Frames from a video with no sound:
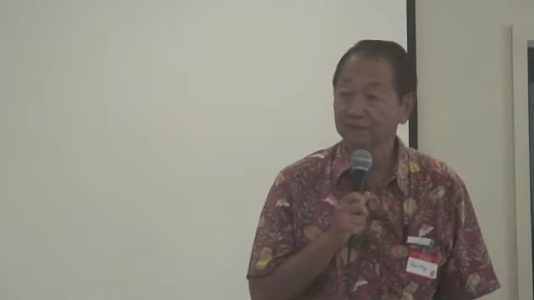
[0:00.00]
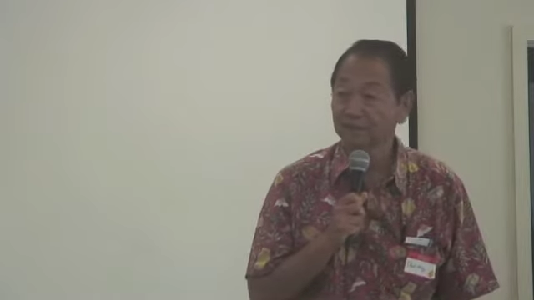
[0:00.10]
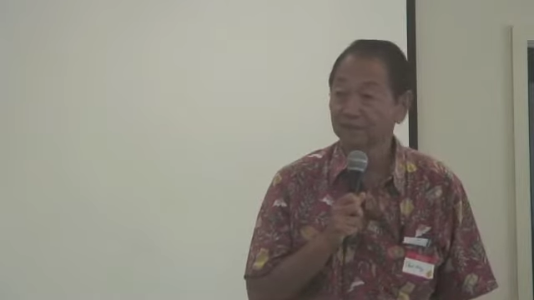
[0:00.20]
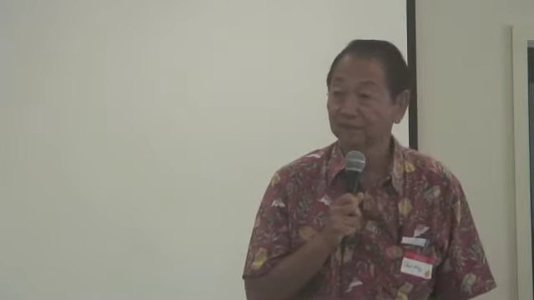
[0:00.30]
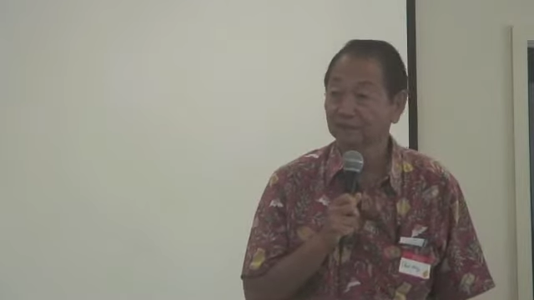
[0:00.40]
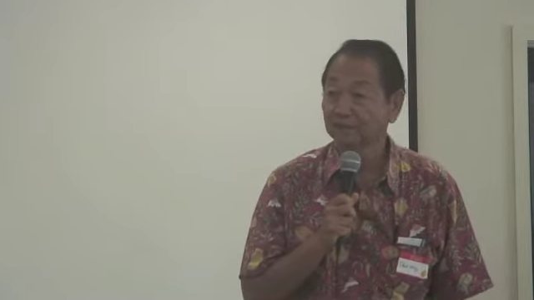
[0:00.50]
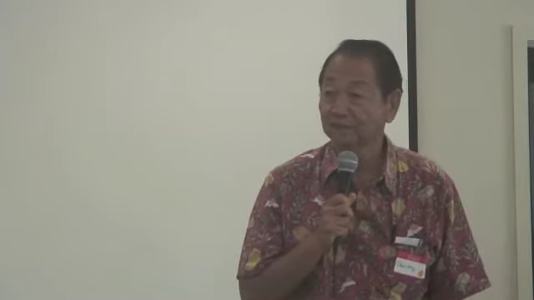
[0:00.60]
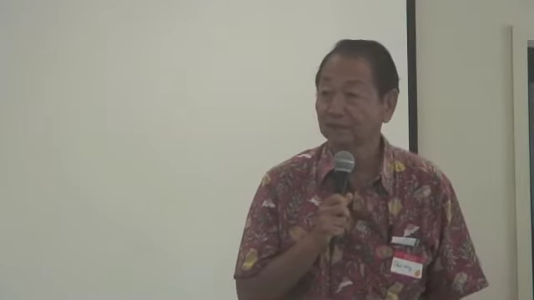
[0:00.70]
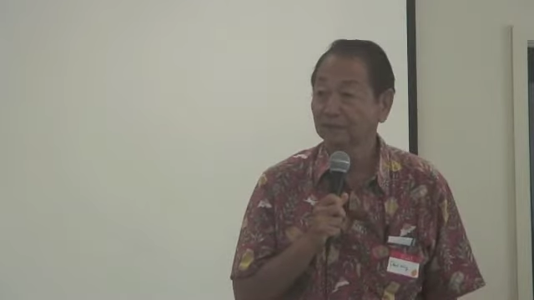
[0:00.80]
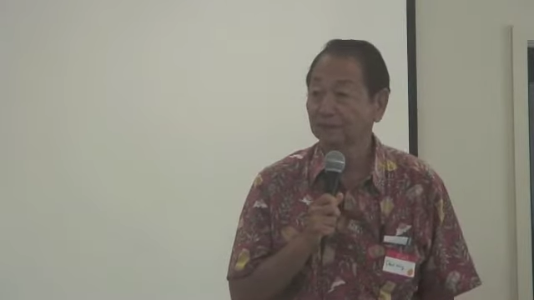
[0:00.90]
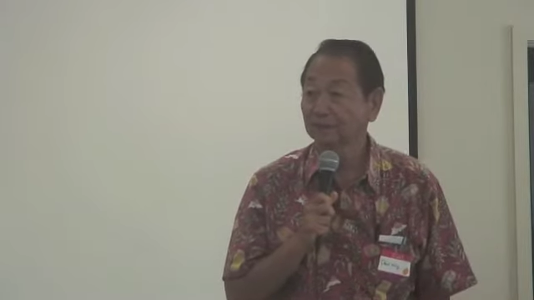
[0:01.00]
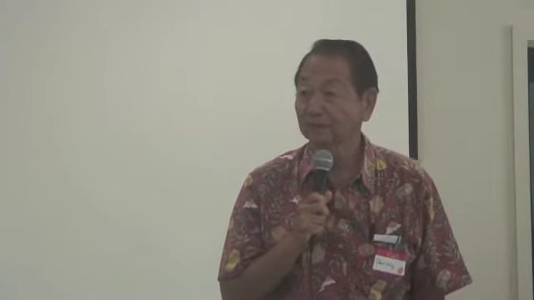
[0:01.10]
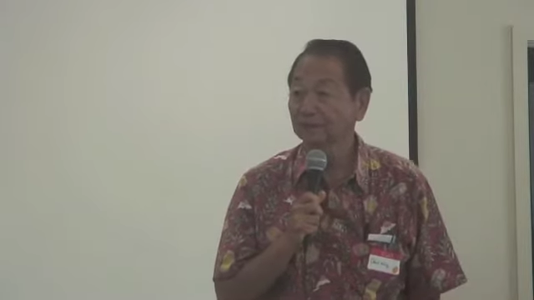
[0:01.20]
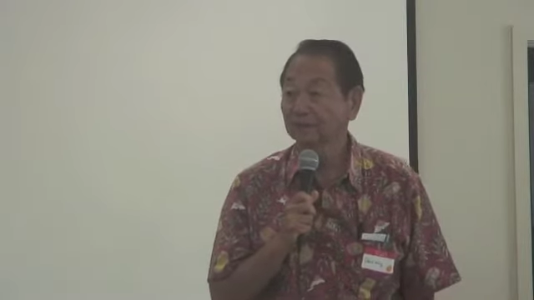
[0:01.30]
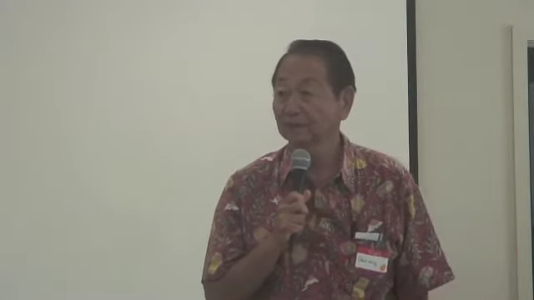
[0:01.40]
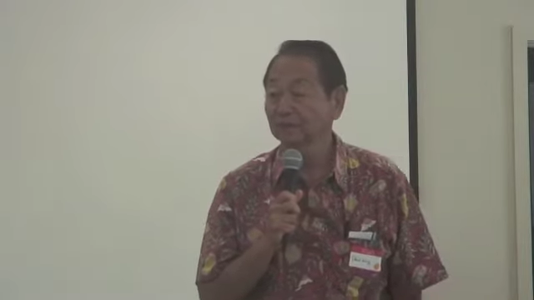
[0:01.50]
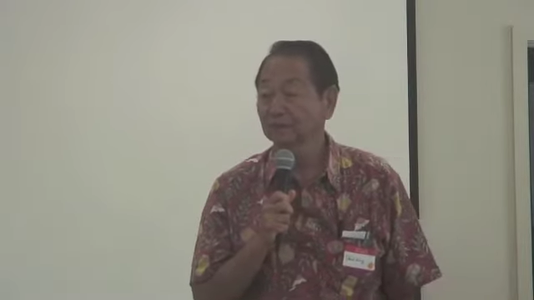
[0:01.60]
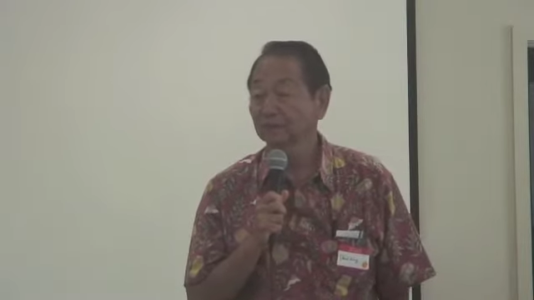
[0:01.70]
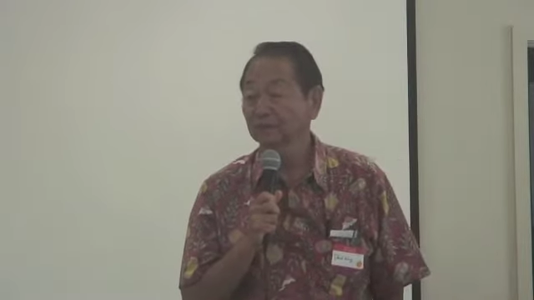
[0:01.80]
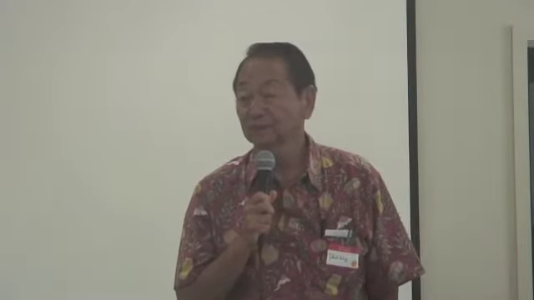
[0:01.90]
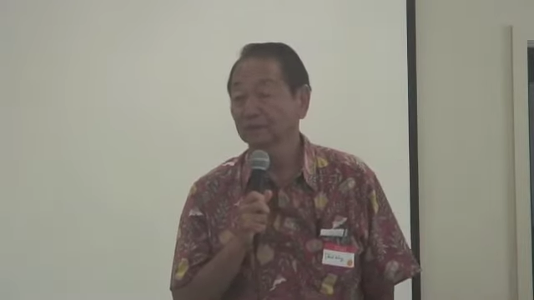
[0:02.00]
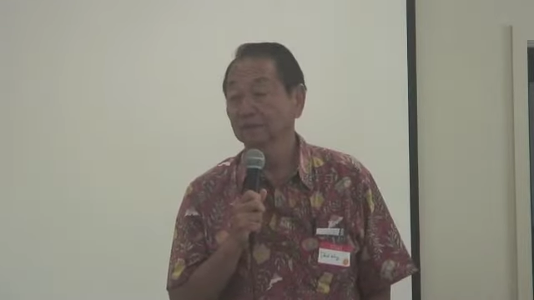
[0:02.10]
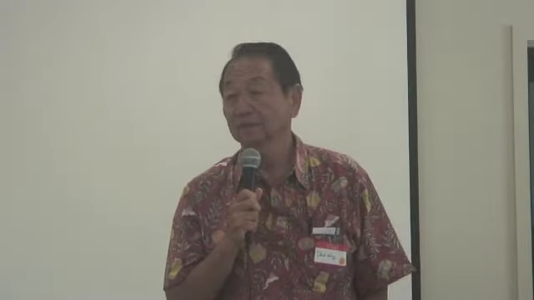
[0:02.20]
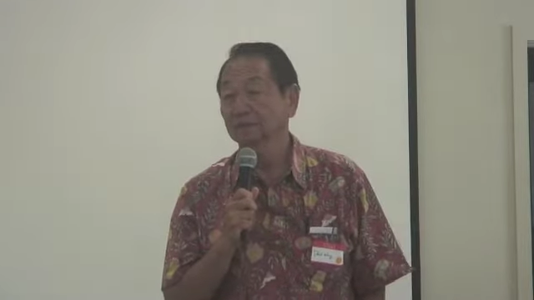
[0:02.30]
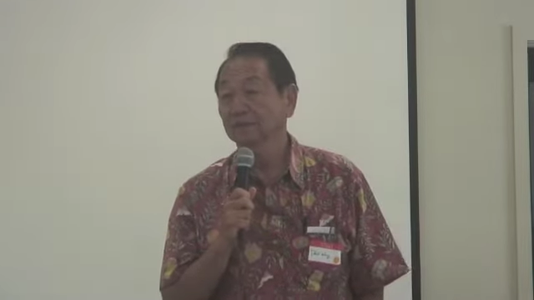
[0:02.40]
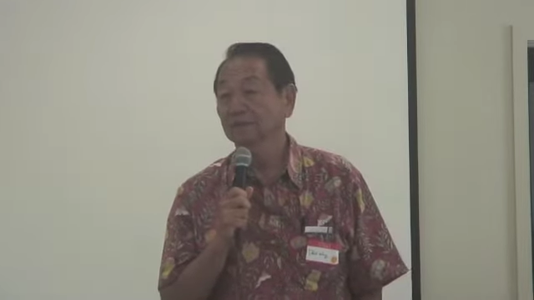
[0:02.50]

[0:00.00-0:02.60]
(no one is talking)